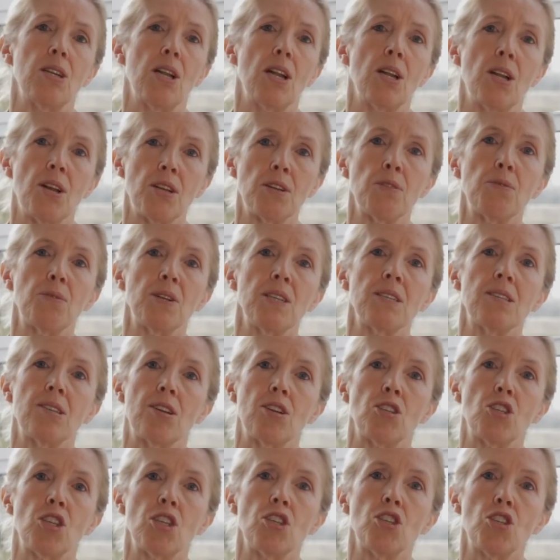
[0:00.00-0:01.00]
a lot of
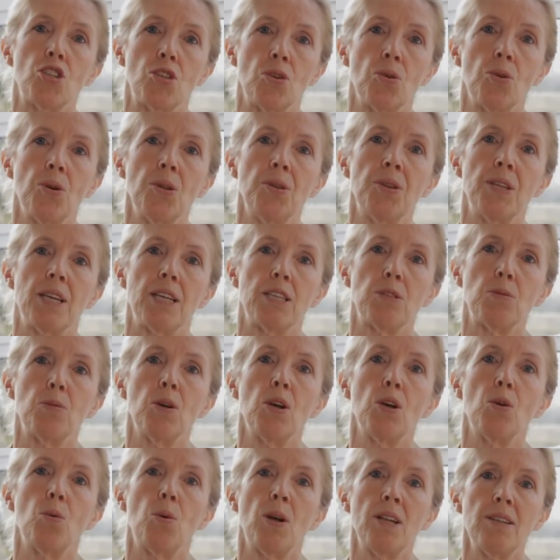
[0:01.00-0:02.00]
research has shown that
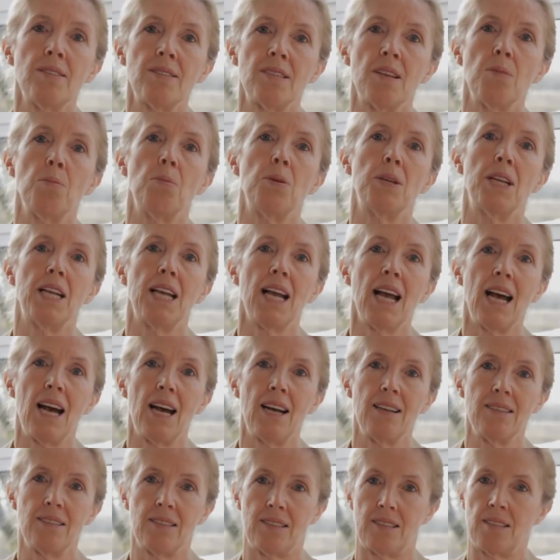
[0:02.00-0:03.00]
when somebody
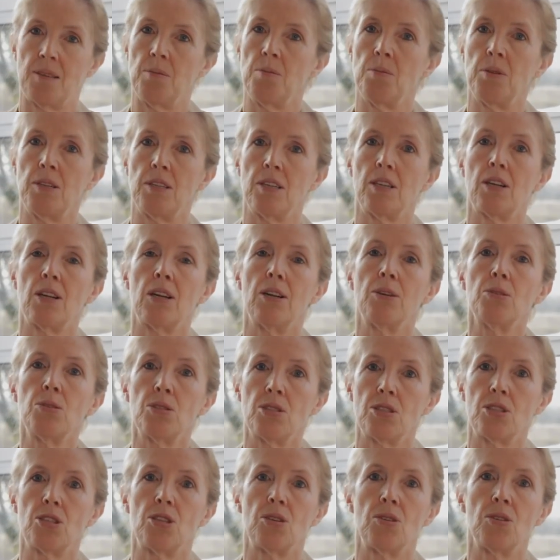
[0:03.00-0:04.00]
has someone
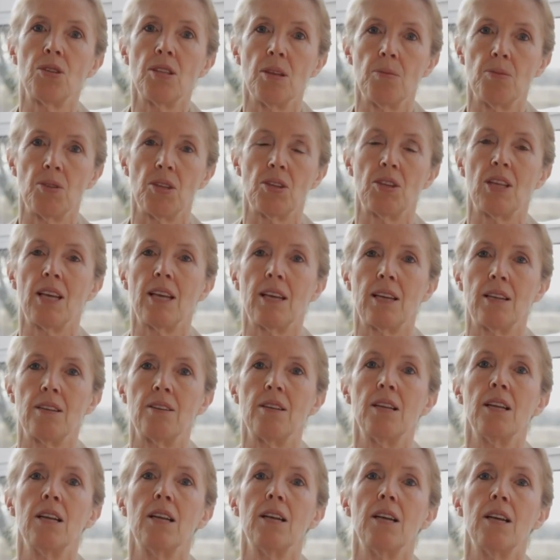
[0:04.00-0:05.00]
close to them that they
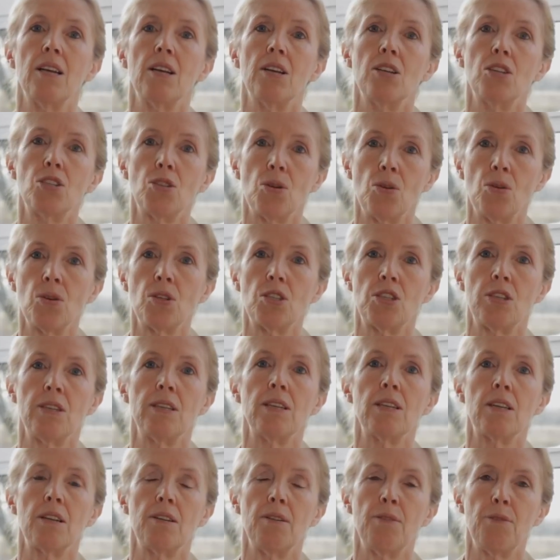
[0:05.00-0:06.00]
can talk to in
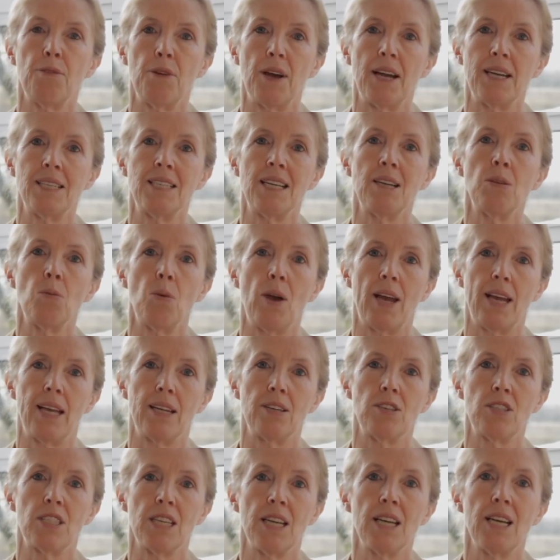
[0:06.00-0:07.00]
a confiding way
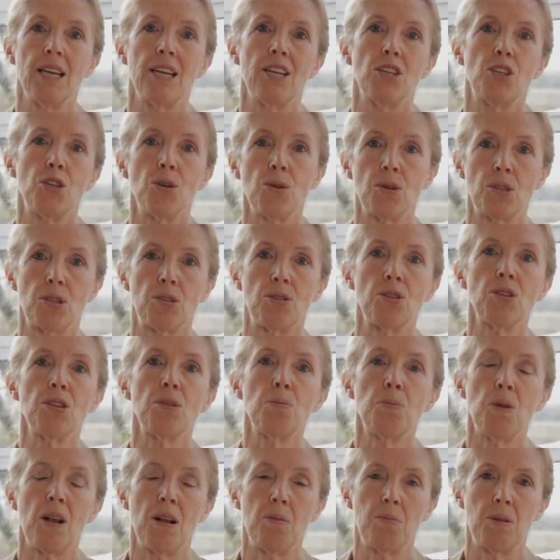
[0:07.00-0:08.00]
and talk through their
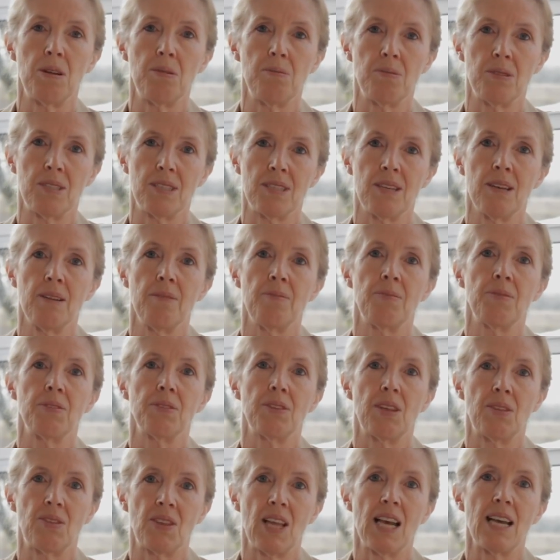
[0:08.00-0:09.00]
problems,
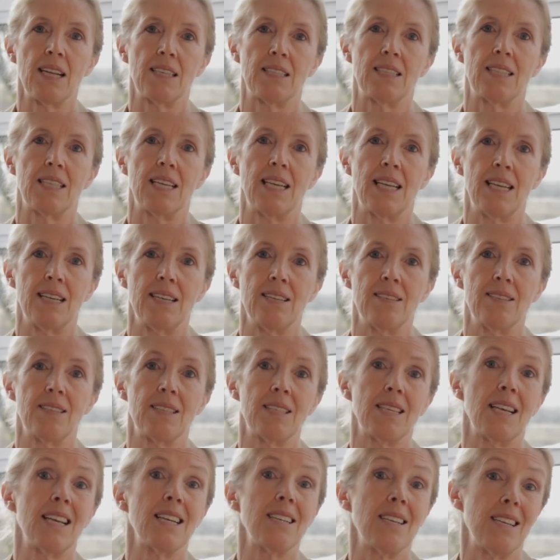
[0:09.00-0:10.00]
that
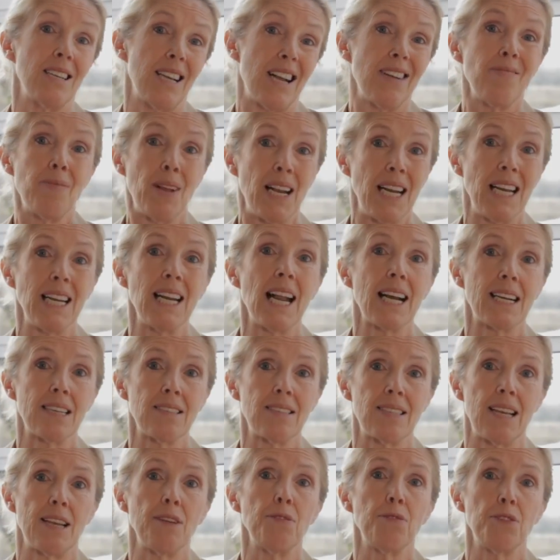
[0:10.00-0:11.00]
is really like a
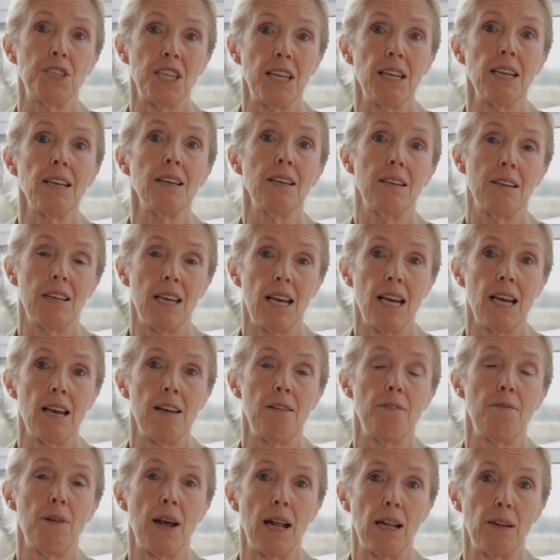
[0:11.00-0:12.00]
safety
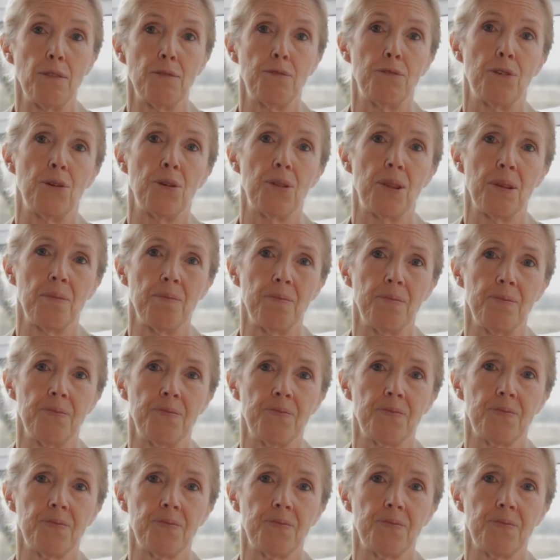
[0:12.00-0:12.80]
valve for them.